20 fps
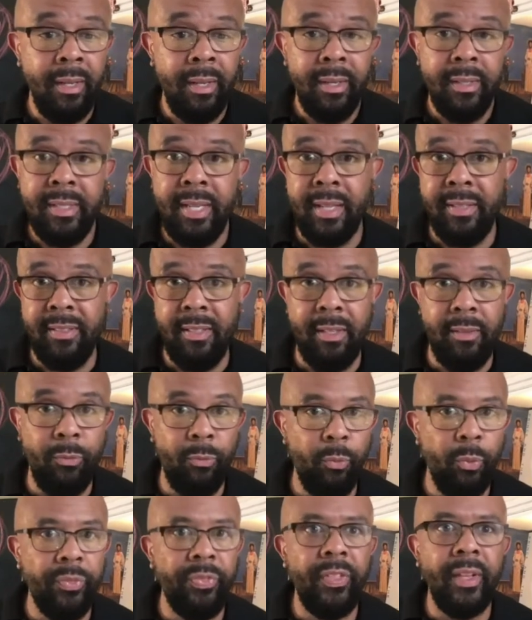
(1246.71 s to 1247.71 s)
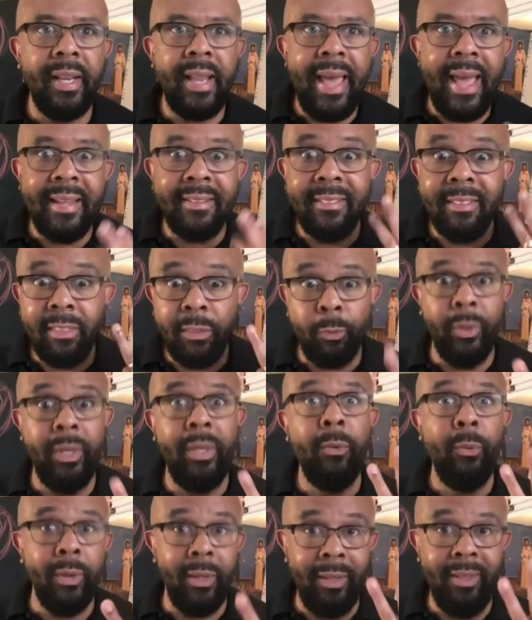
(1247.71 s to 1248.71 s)
tested with the last 3
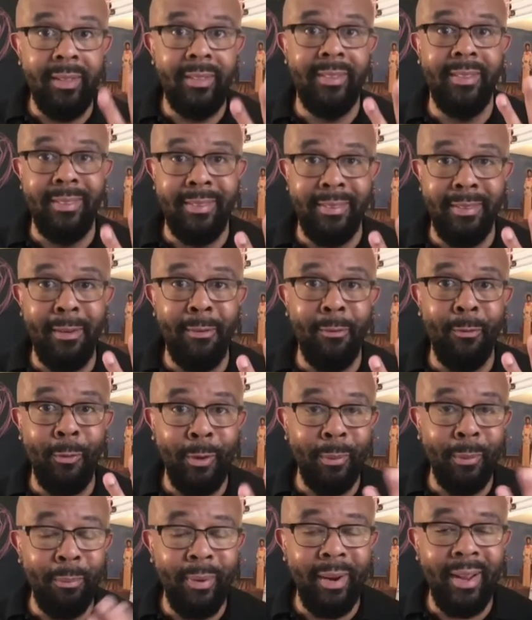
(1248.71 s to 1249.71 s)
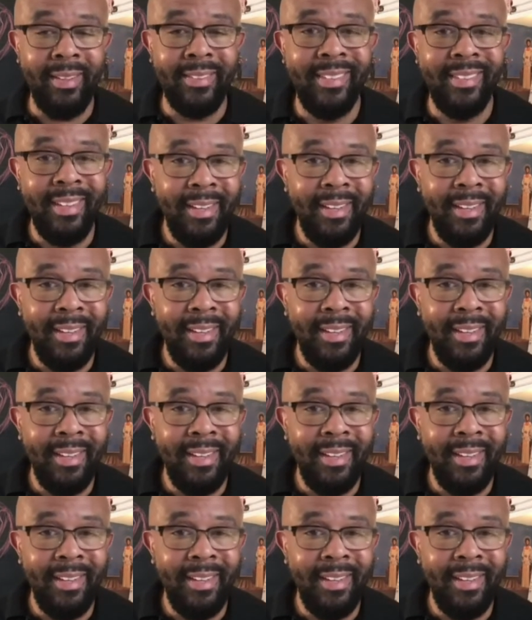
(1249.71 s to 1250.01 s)
releases of WordPress.